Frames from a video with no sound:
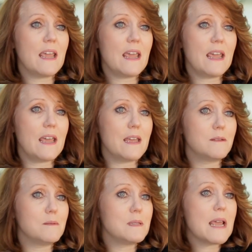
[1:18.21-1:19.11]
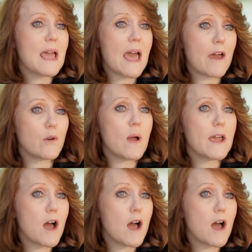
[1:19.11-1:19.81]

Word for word: and how do I